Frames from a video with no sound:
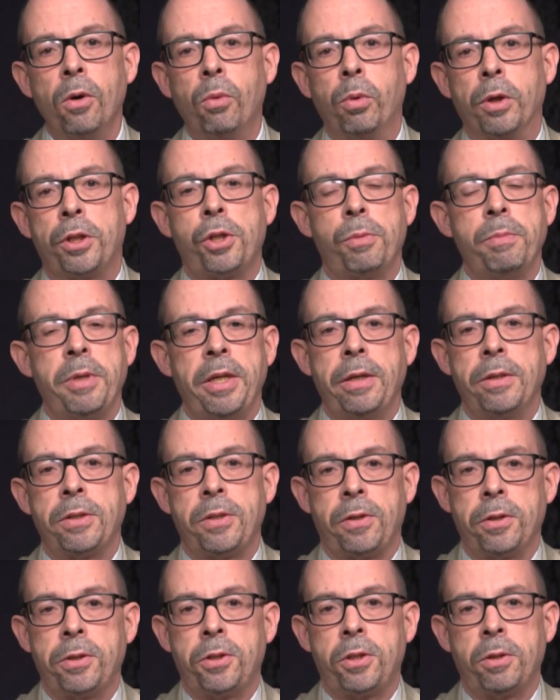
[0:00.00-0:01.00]
which
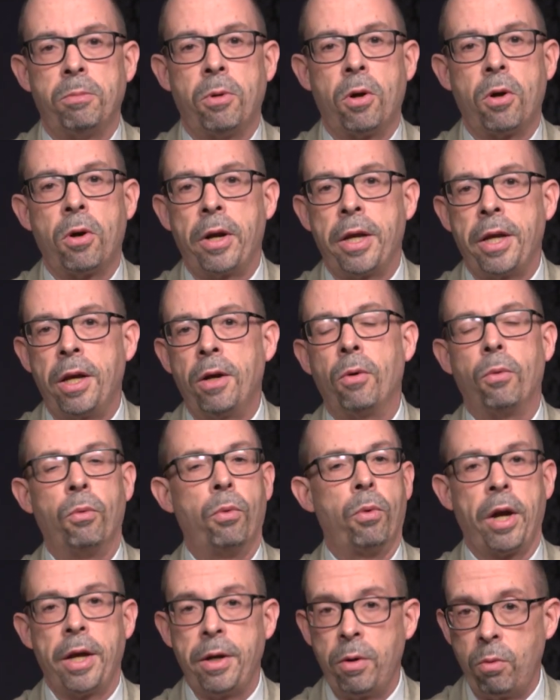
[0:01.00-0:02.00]
means that Samaria
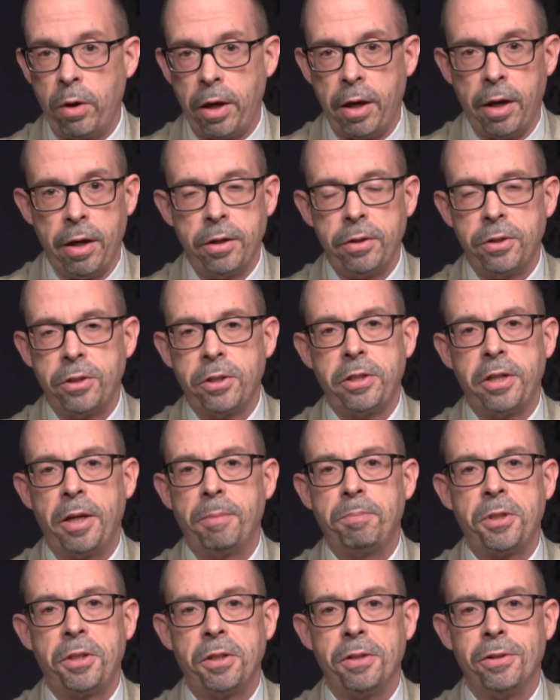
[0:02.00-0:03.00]
right away
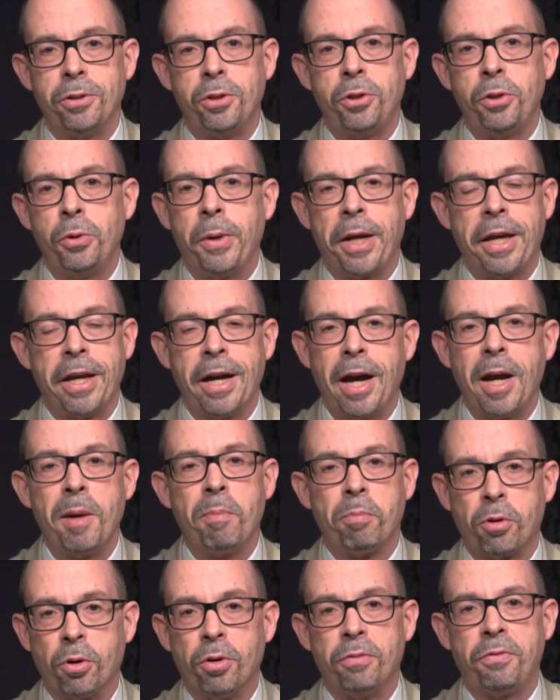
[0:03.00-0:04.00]
steps into a
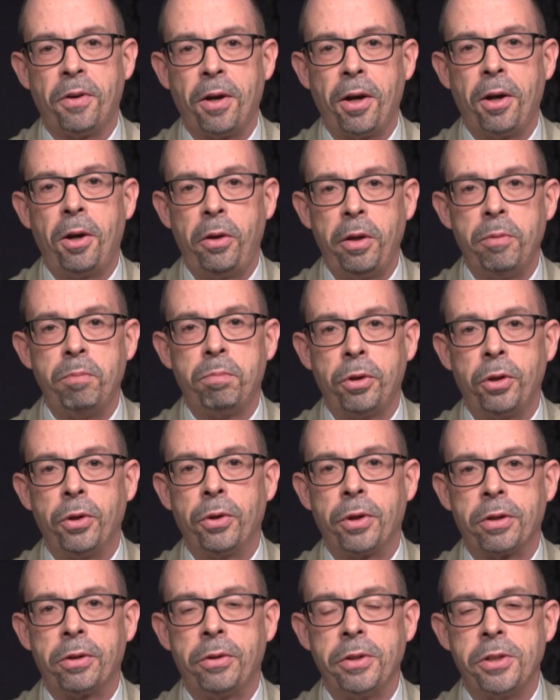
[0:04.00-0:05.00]
high-profile and
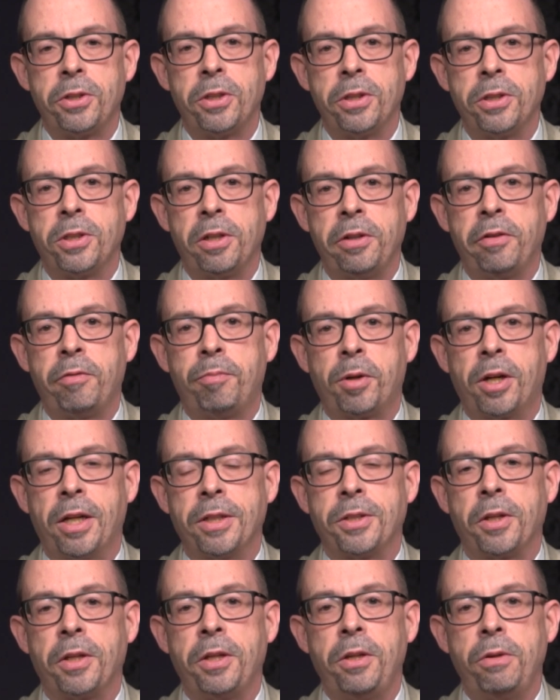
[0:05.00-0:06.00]
politically sensitive
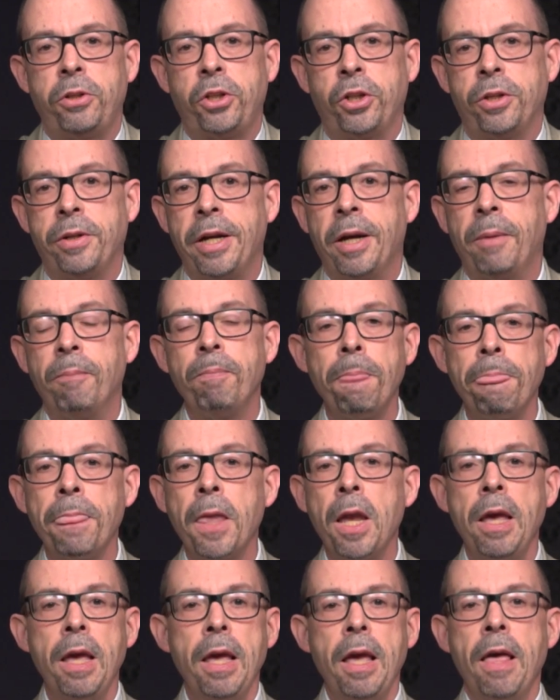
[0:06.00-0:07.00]
prosecution. Now,
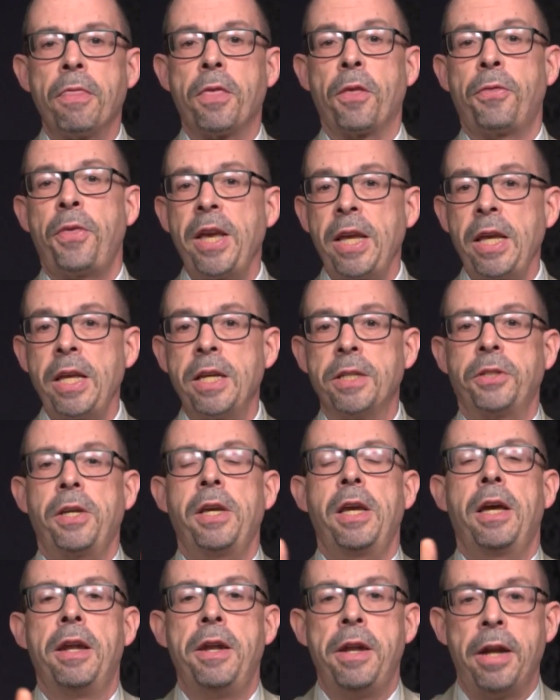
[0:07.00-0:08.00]
The thing is,
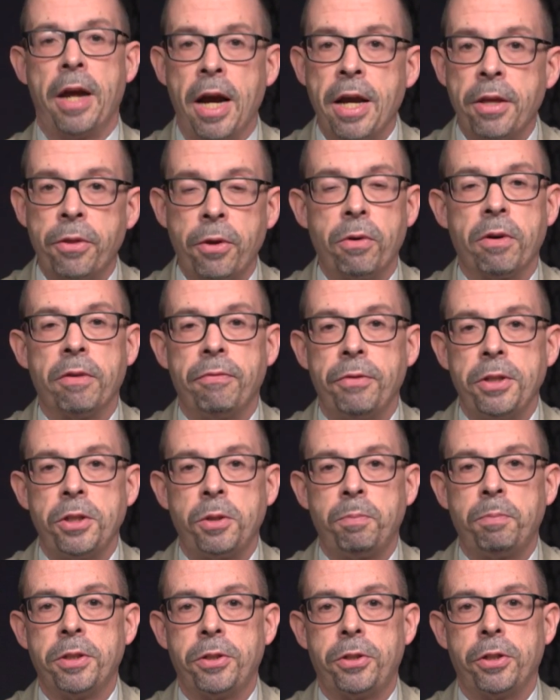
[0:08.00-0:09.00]
neither of
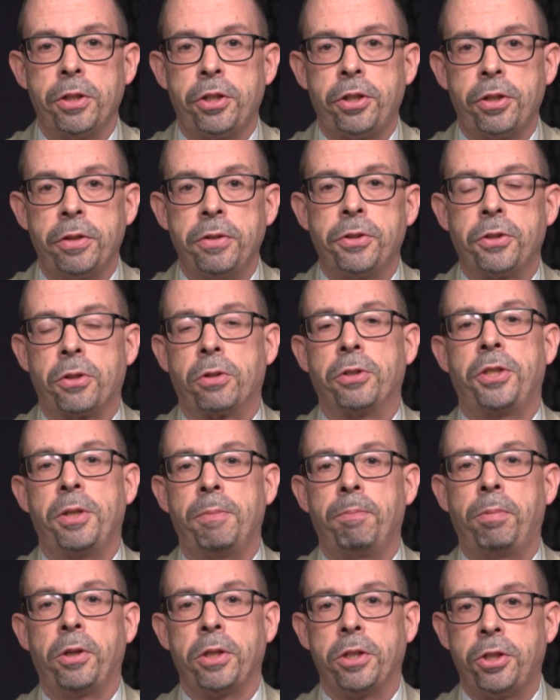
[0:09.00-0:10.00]
these positions are
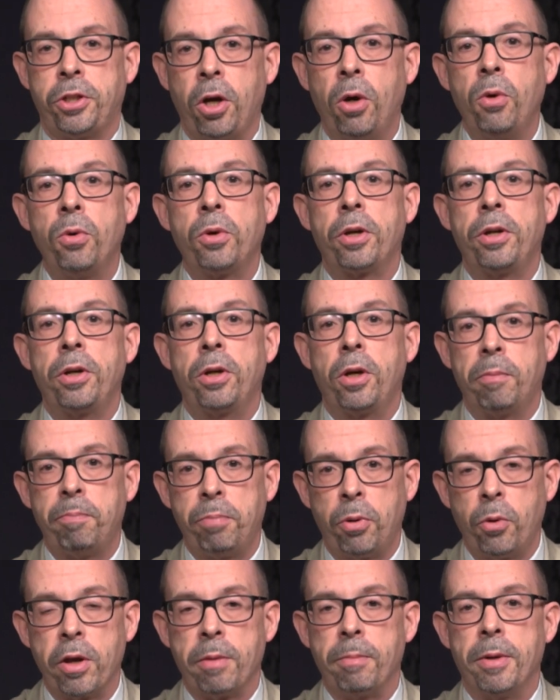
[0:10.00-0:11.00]
simply token
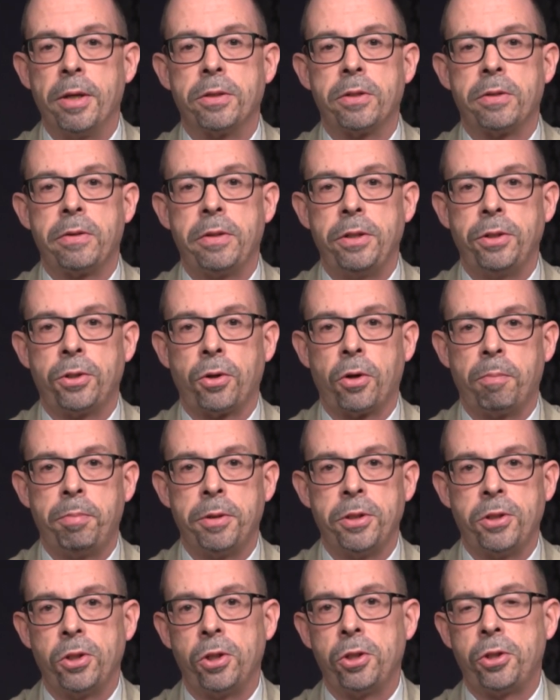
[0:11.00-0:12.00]
appointments. These are
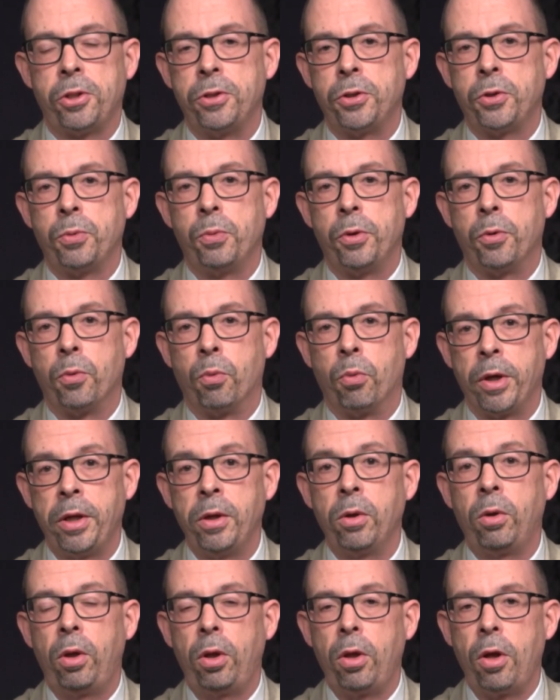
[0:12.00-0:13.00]
positions with
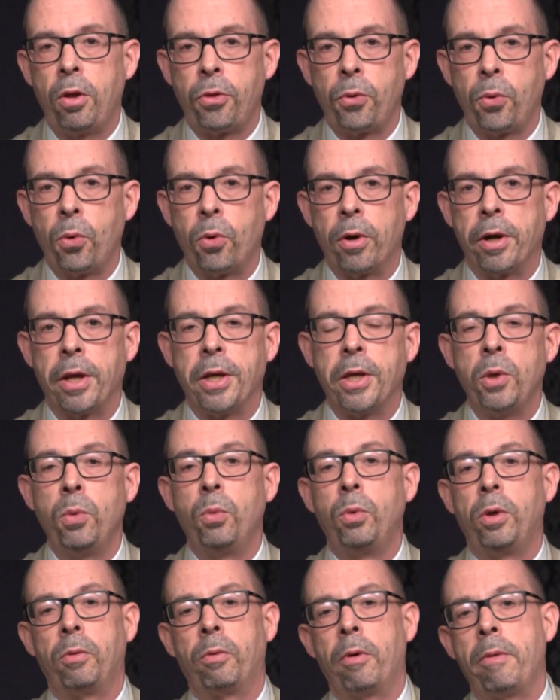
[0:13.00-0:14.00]
real authority. You
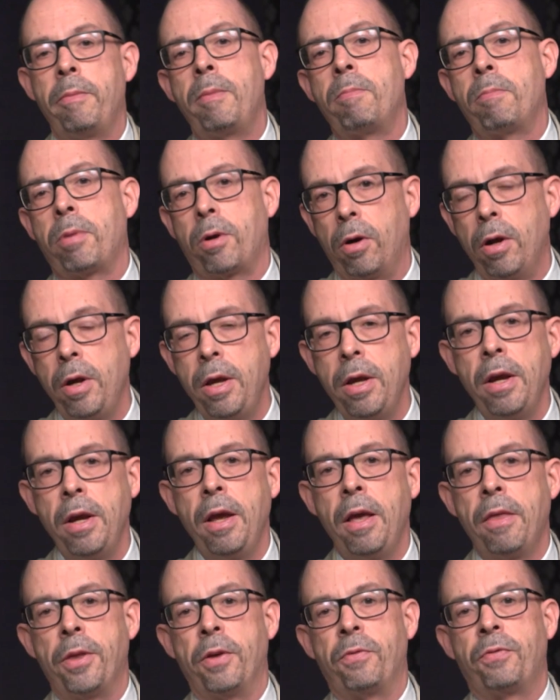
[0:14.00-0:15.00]
will remember
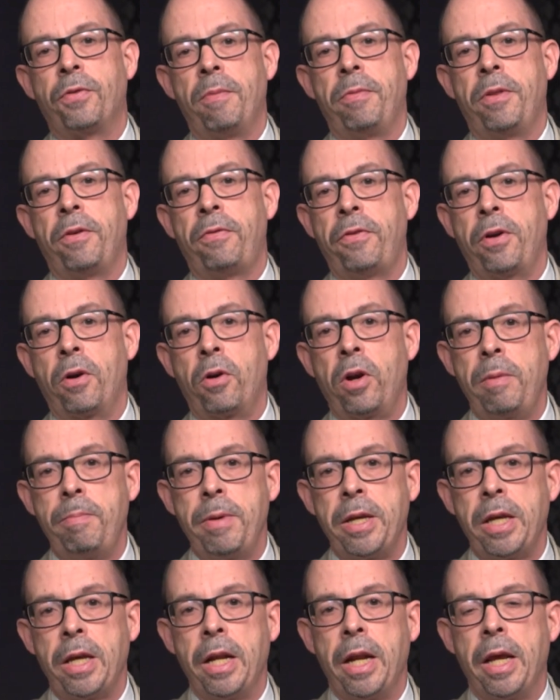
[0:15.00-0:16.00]
that from the very
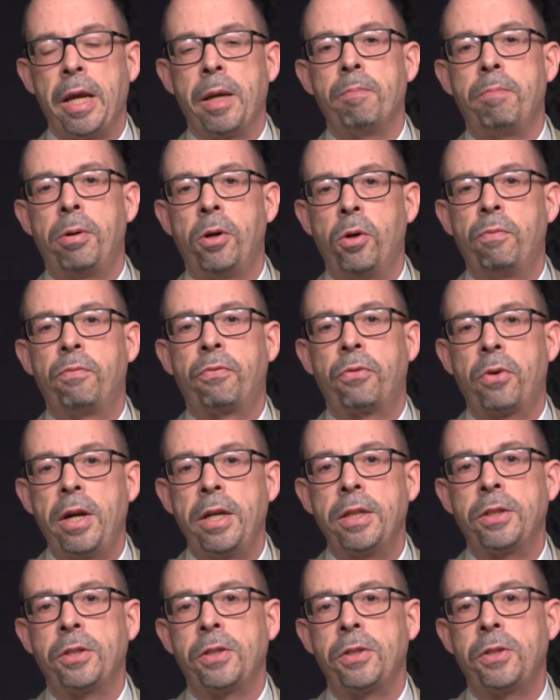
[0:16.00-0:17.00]
beginning, Pope
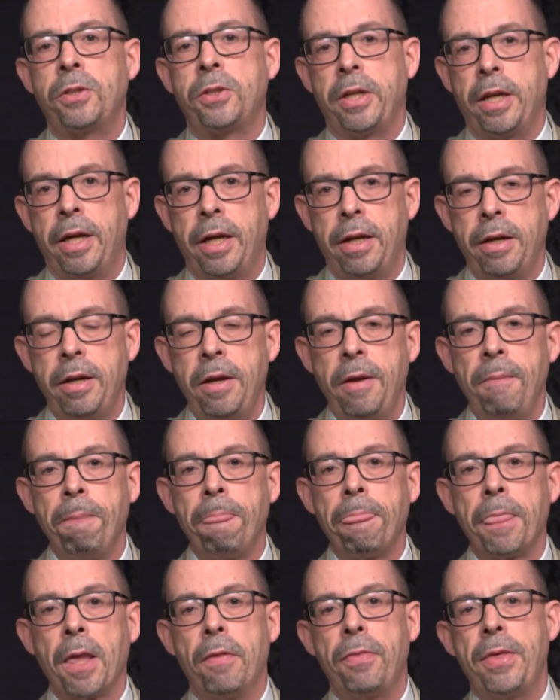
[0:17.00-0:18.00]
Francis said
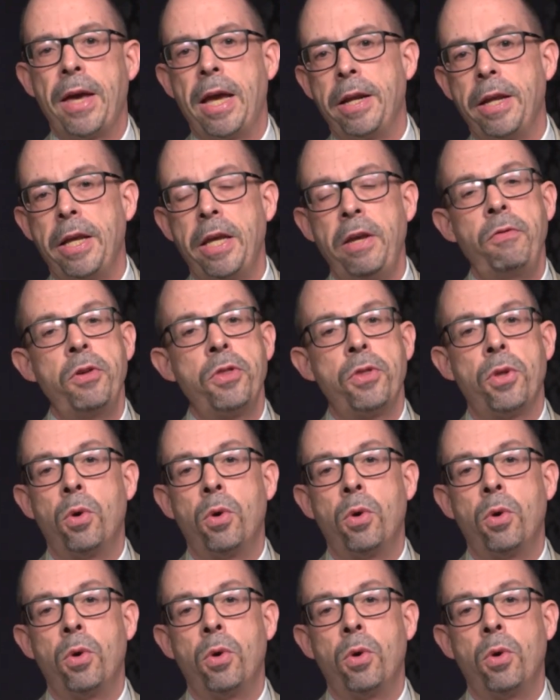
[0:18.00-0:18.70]
that even